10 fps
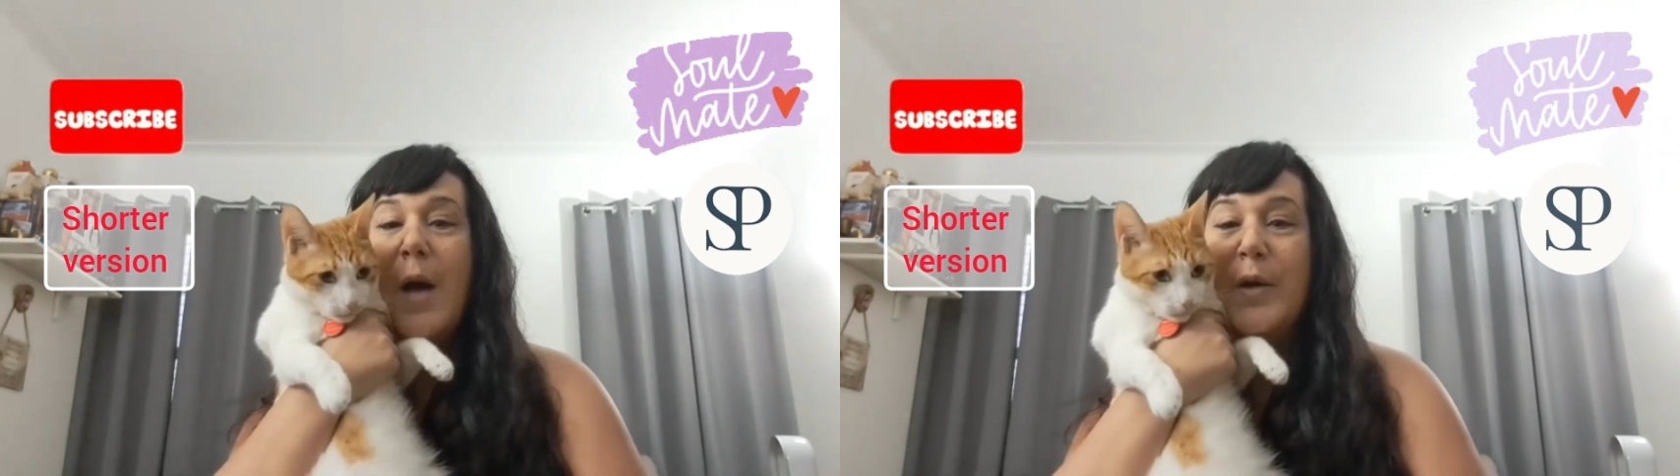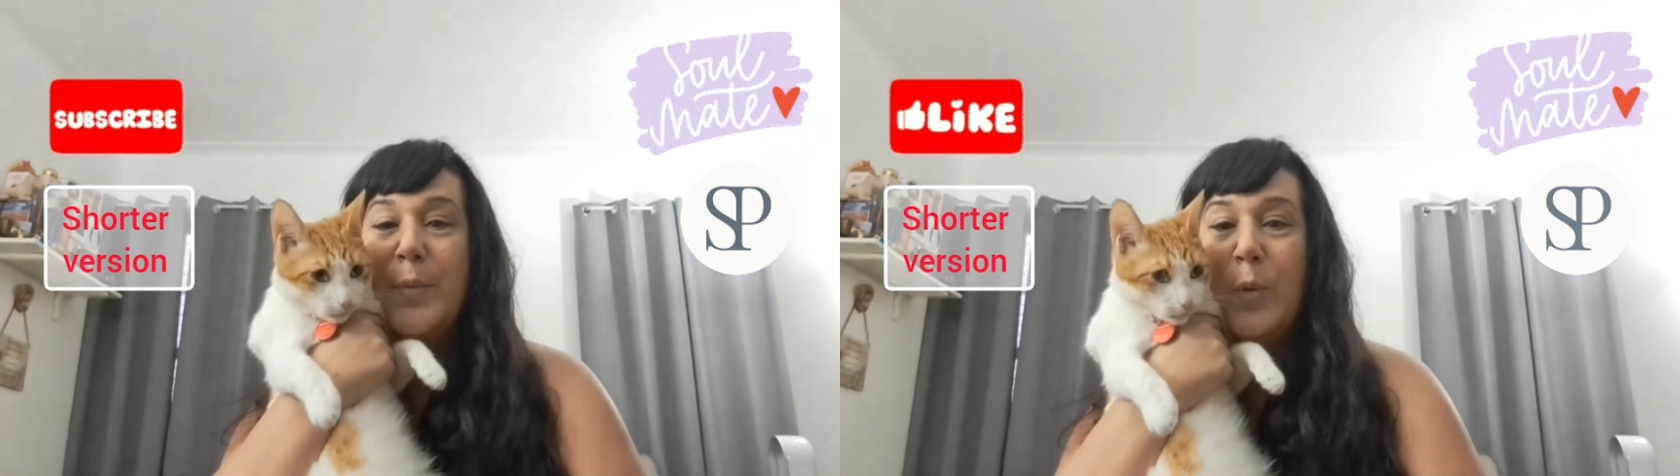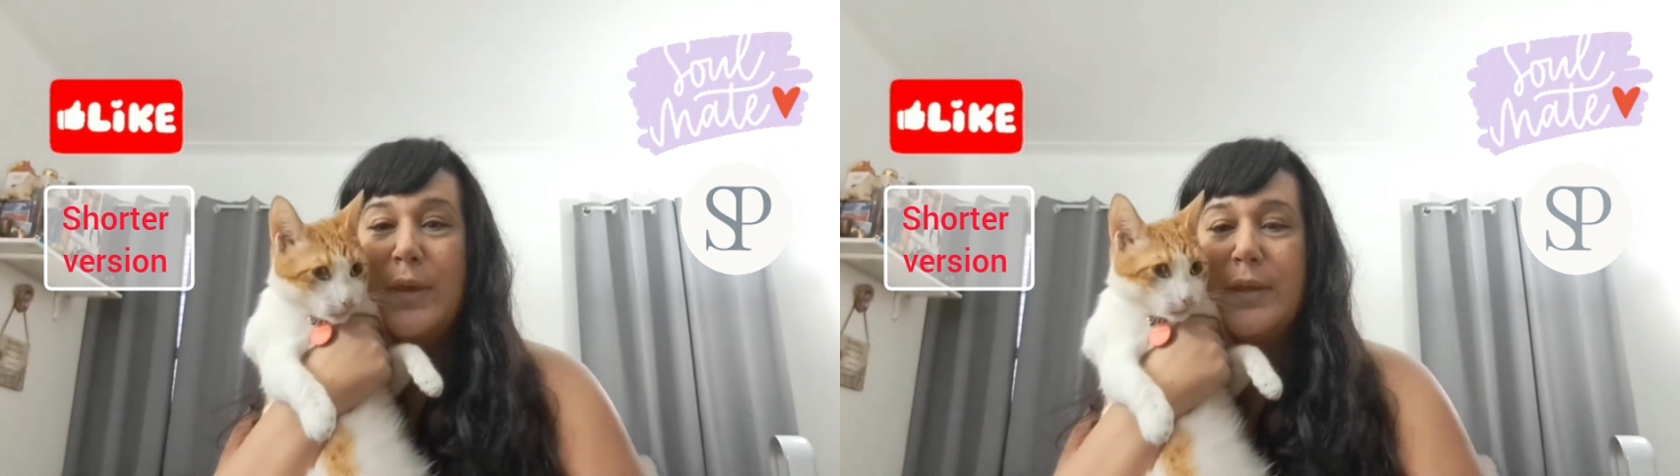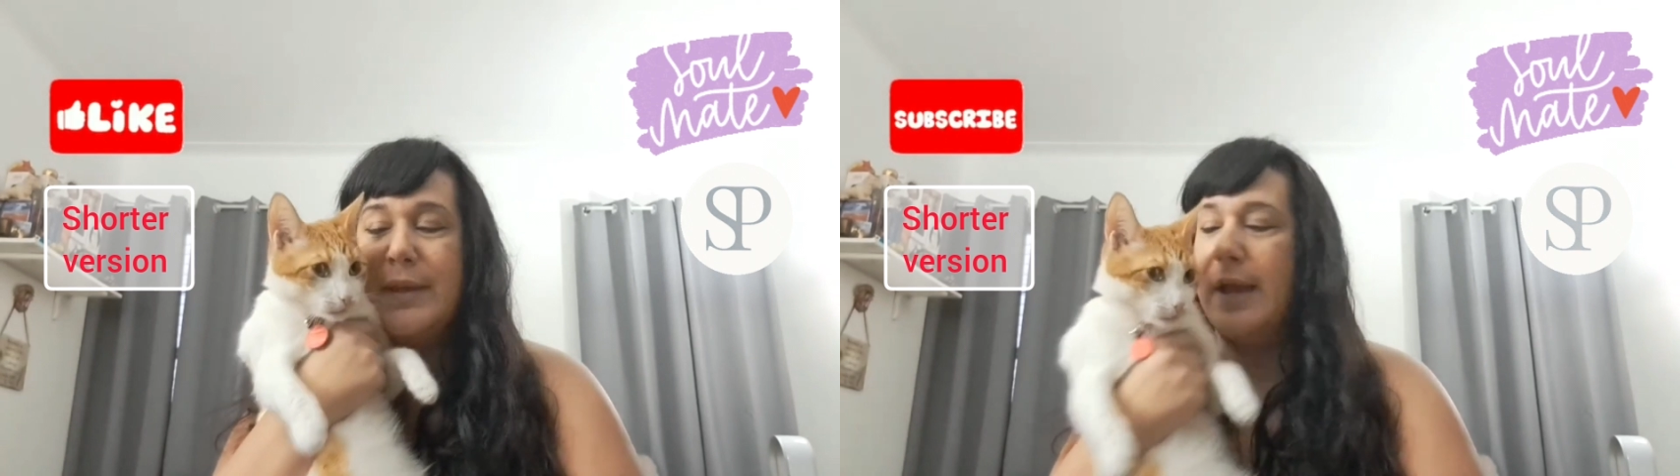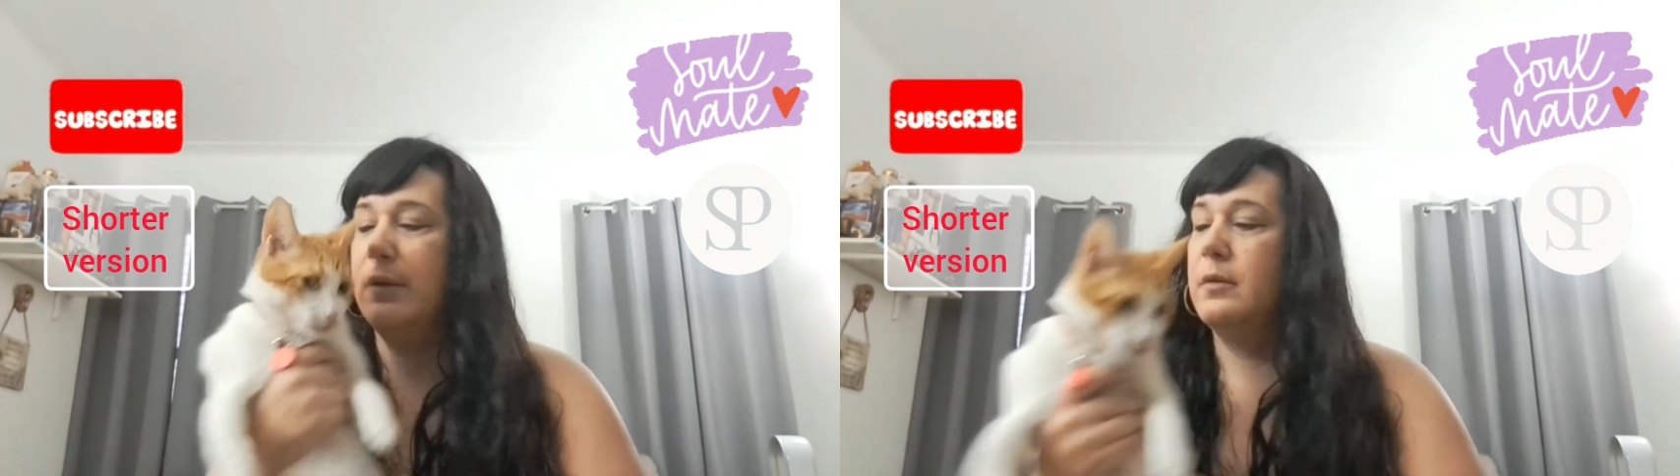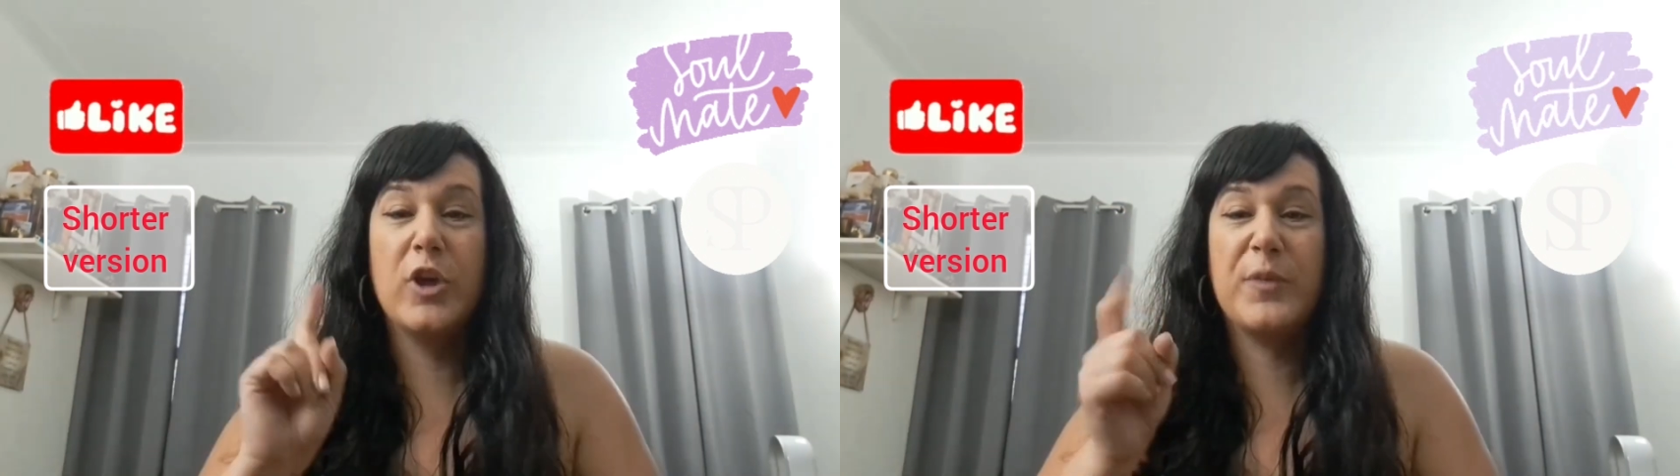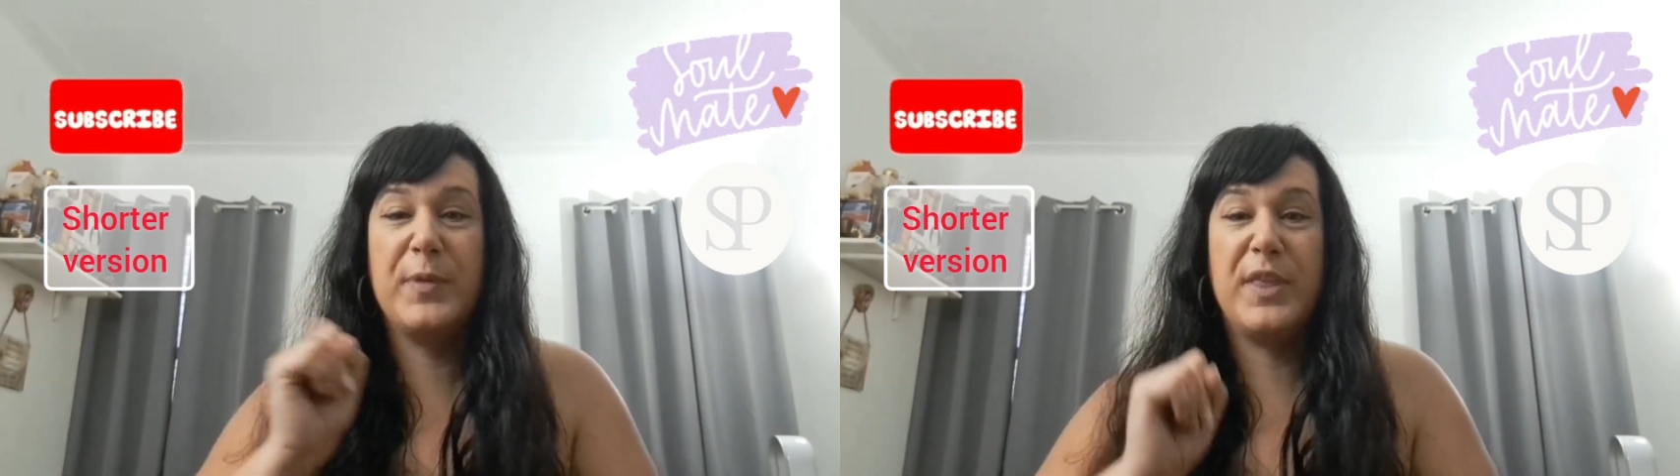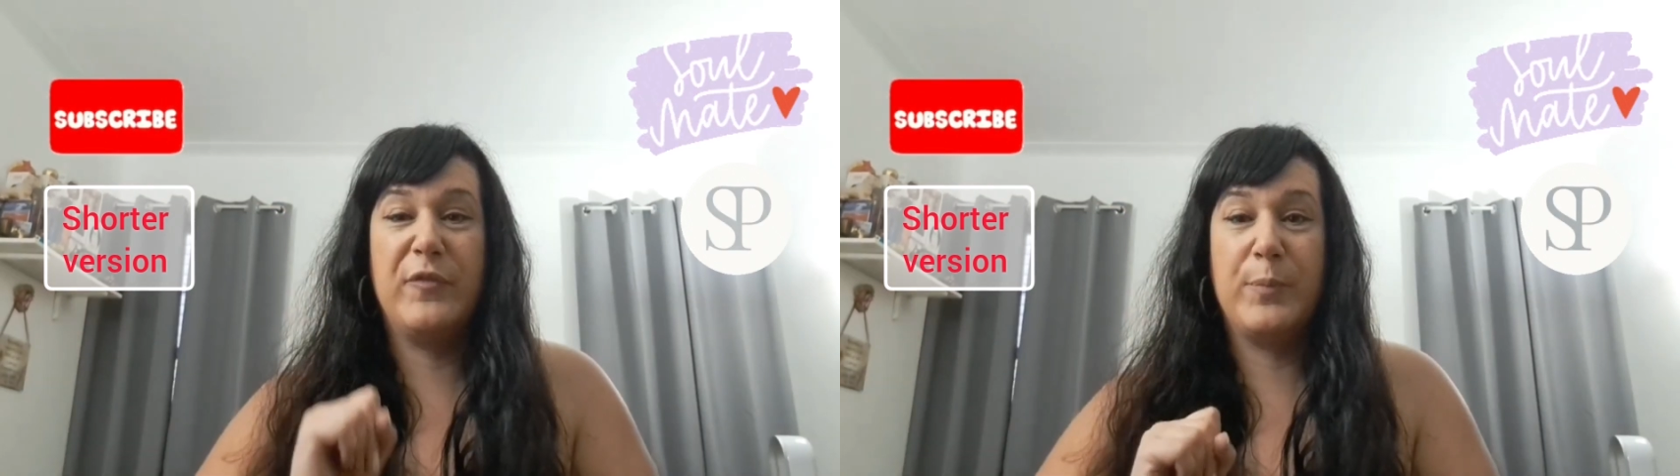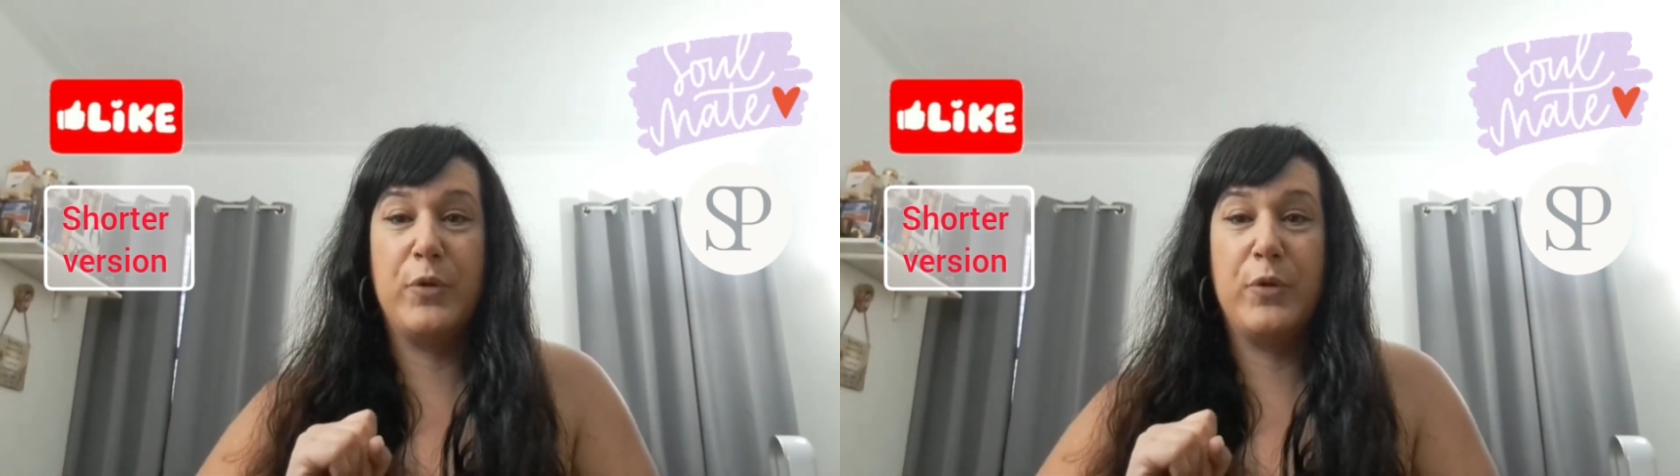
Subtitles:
I'm gonna put Weasley down. Your specific